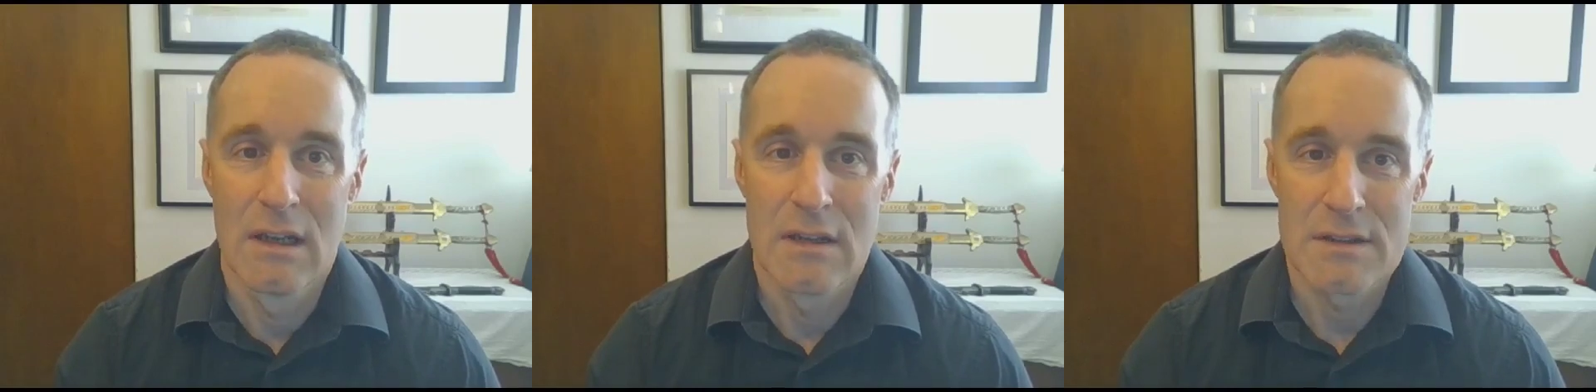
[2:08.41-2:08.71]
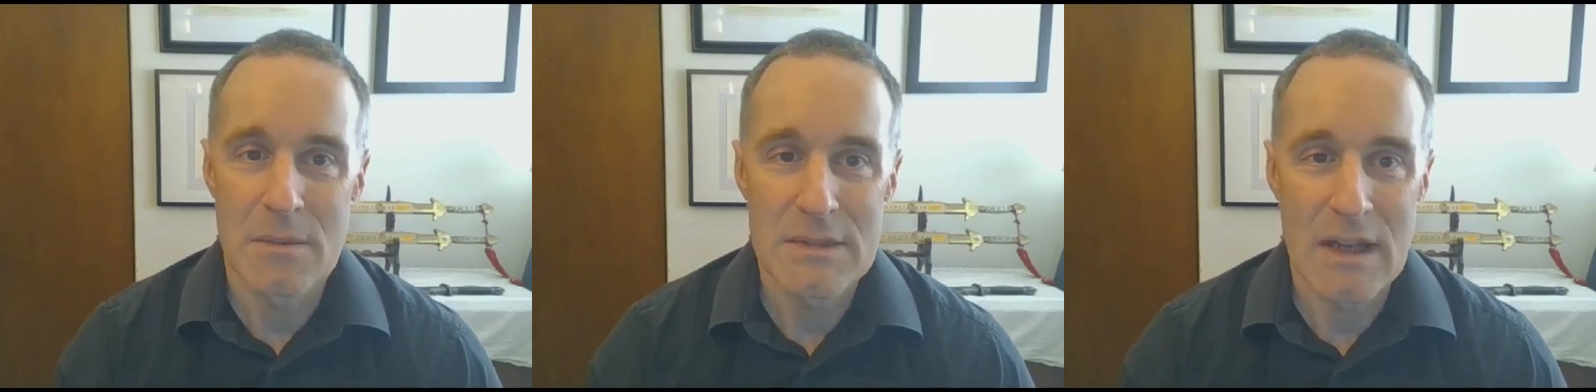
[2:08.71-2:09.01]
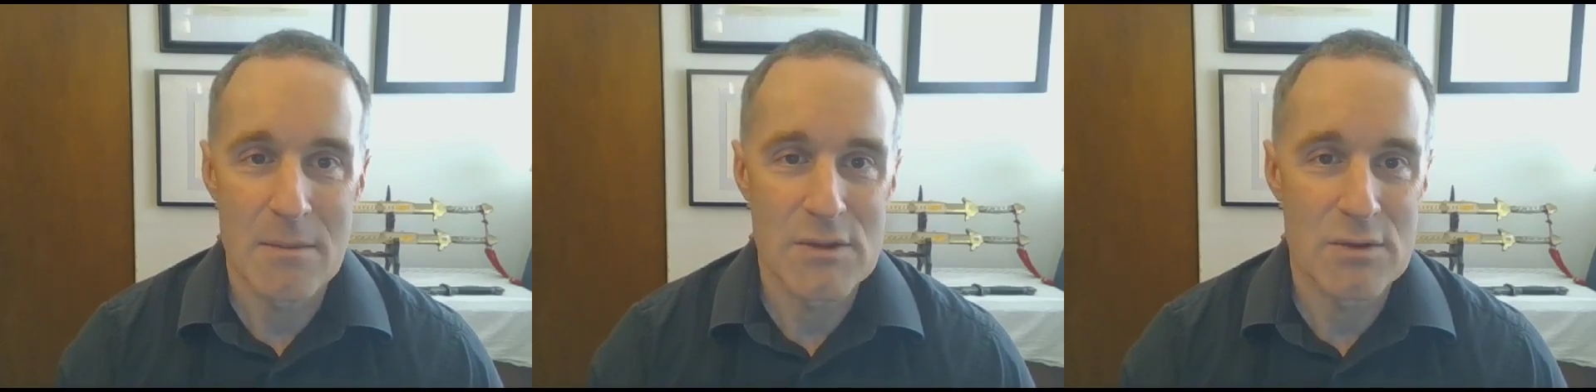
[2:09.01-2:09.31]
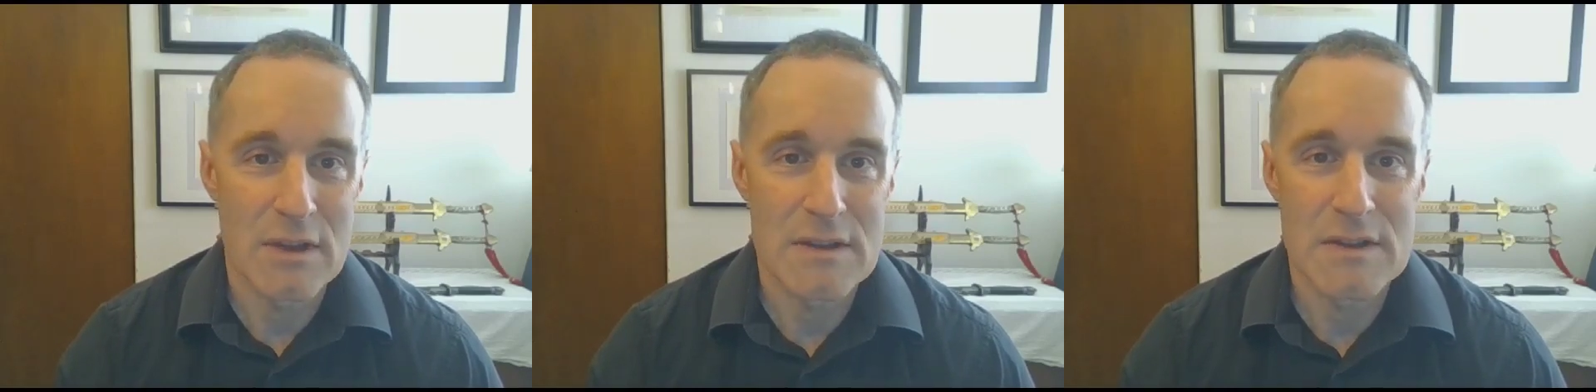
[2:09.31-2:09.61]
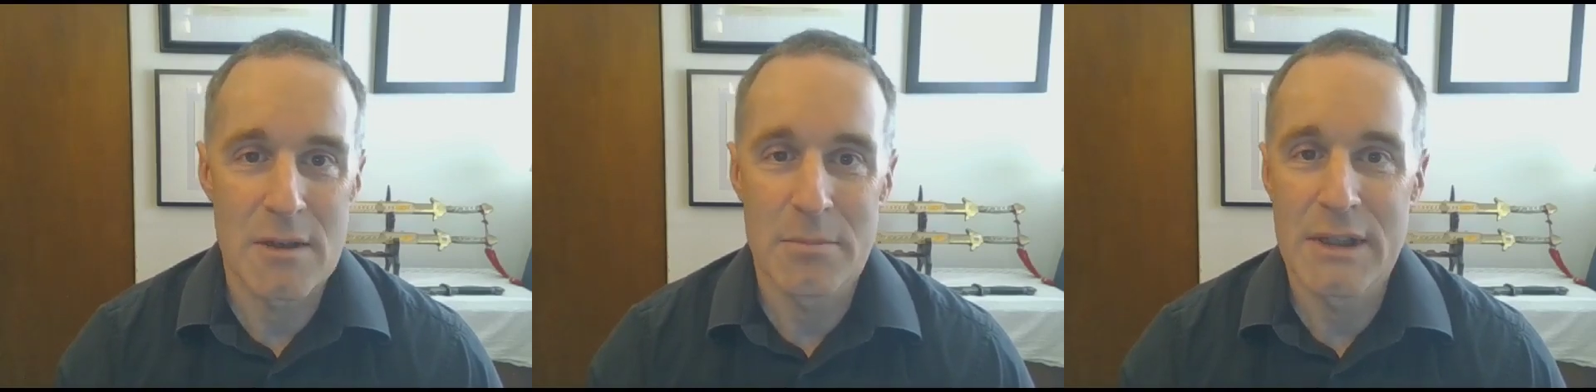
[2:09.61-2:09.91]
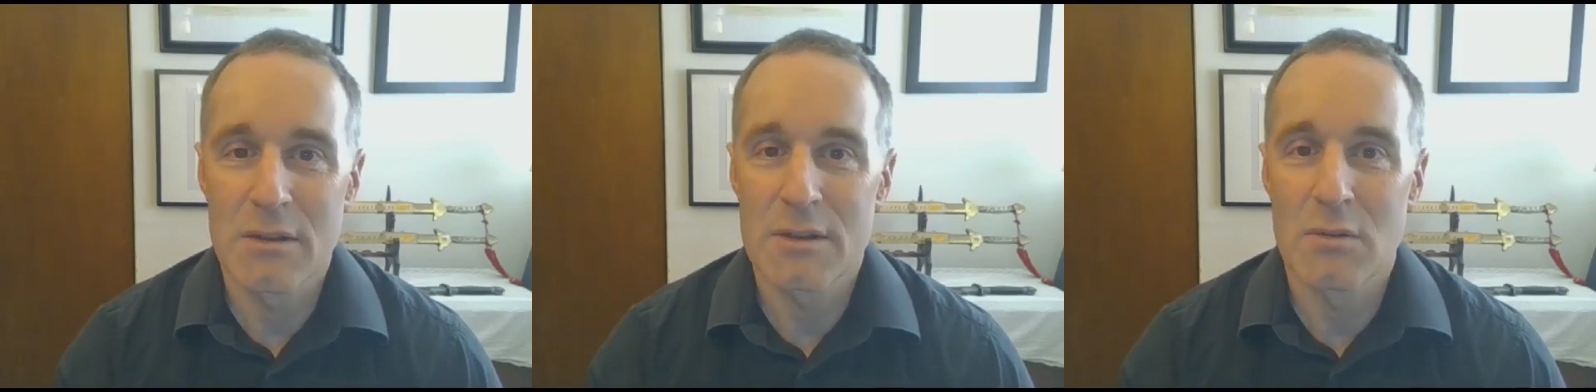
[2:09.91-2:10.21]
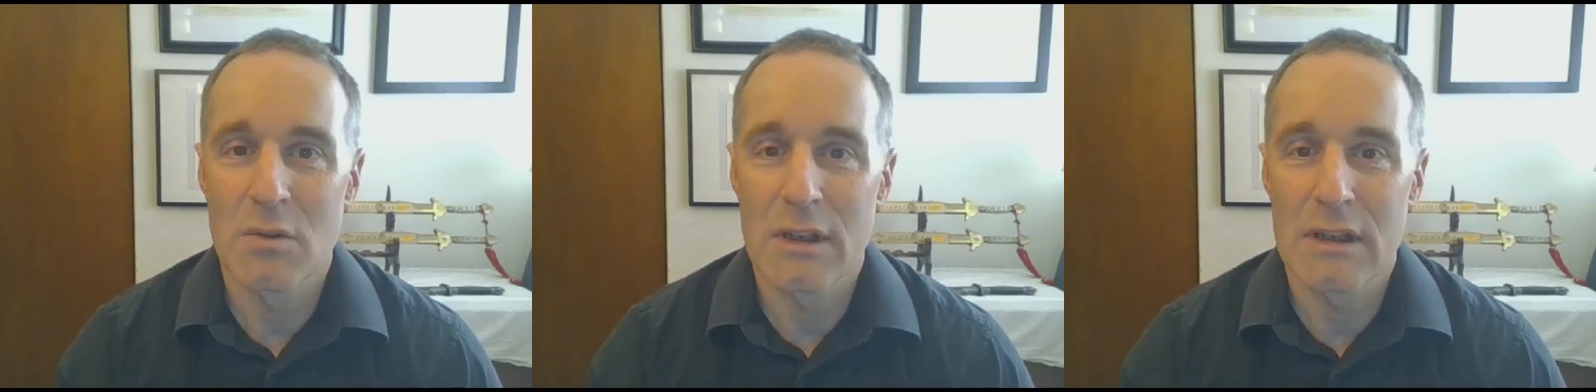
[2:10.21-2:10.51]
Sometimes drugs that appear to
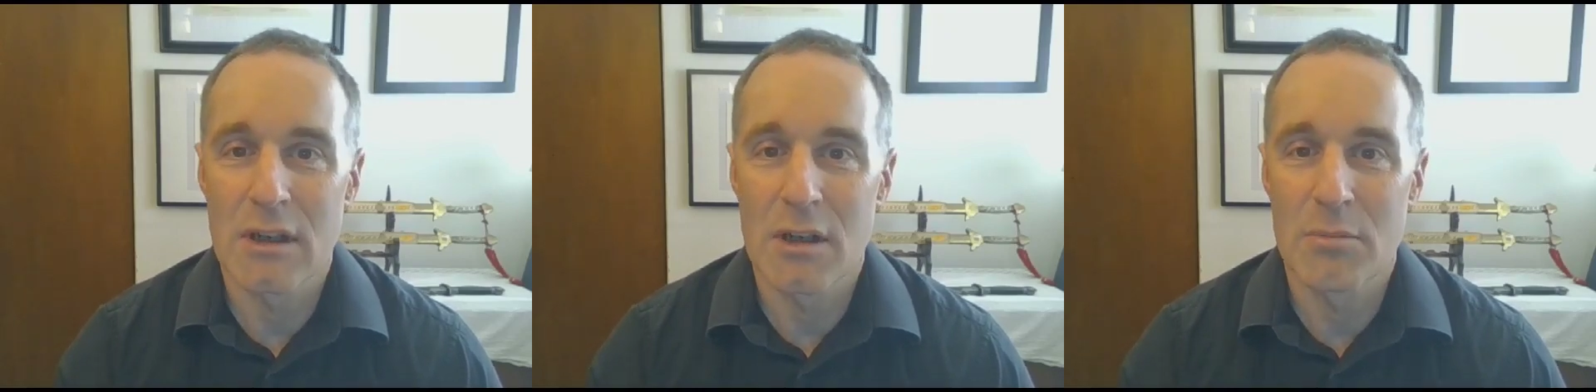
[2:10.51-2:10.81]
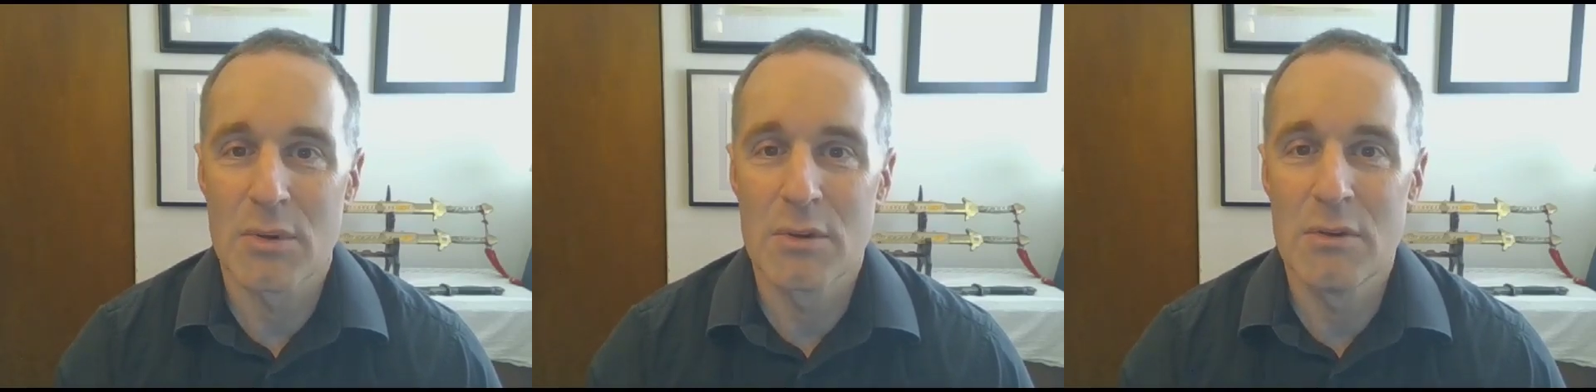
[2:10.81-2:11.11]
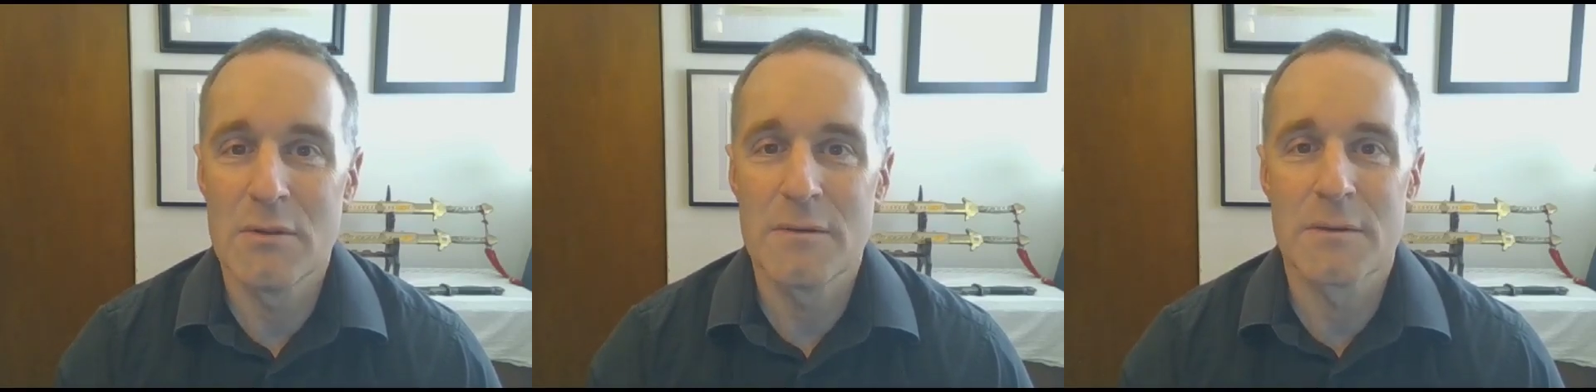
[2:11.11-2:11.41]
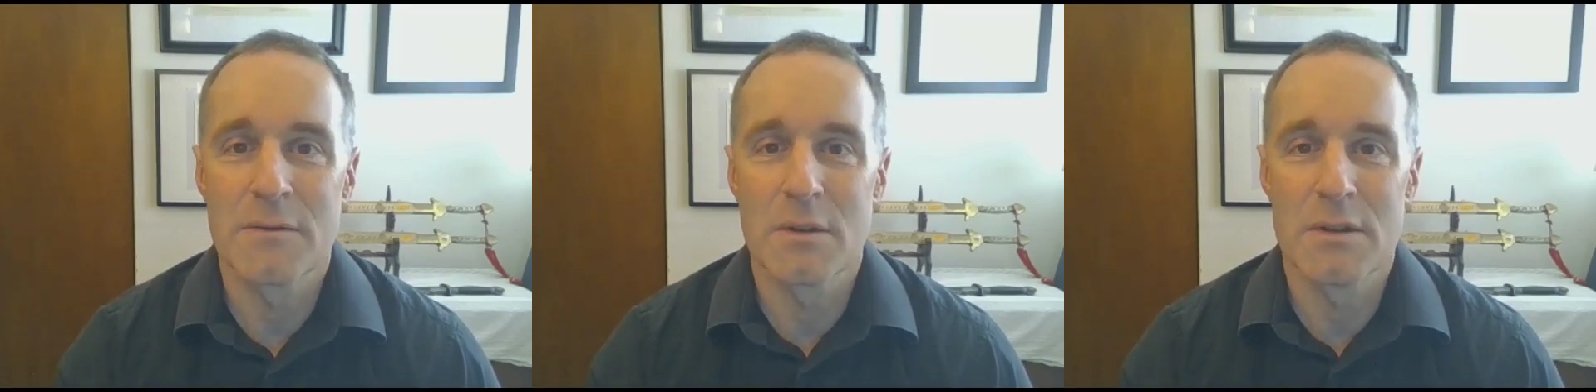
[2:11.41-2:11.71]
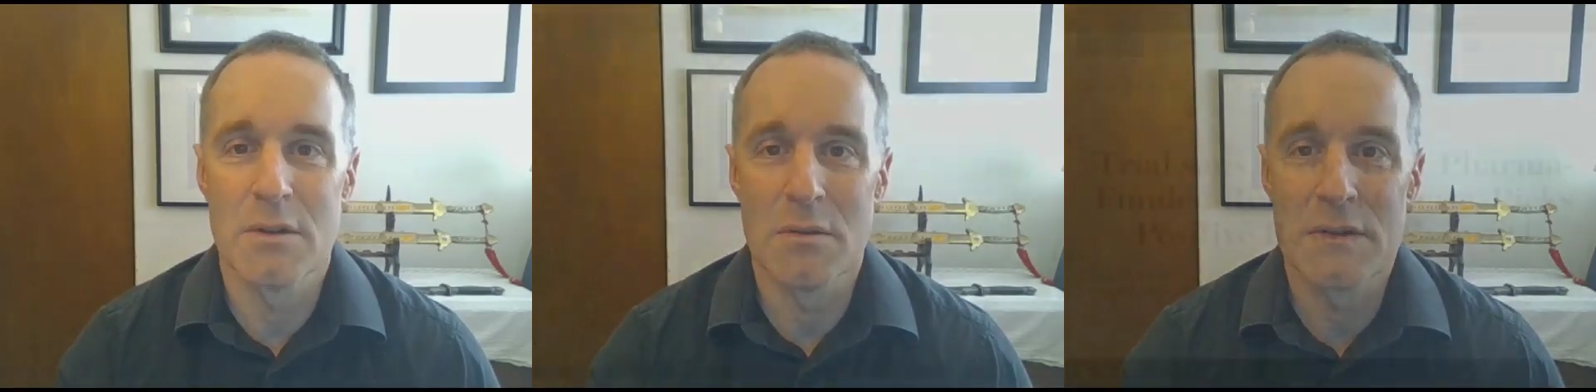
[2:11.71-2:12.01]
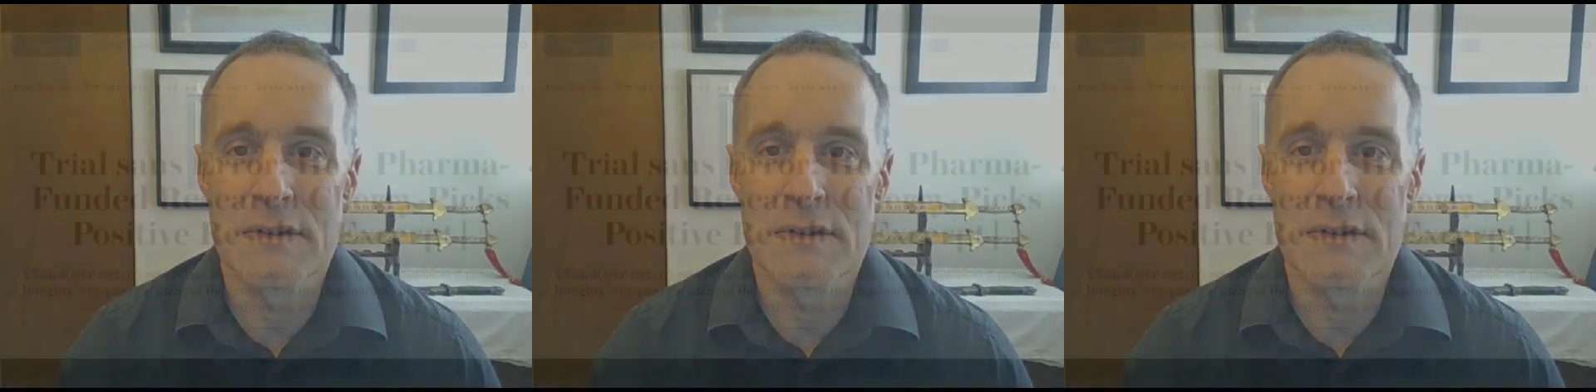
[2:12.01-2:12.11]
work are approved for use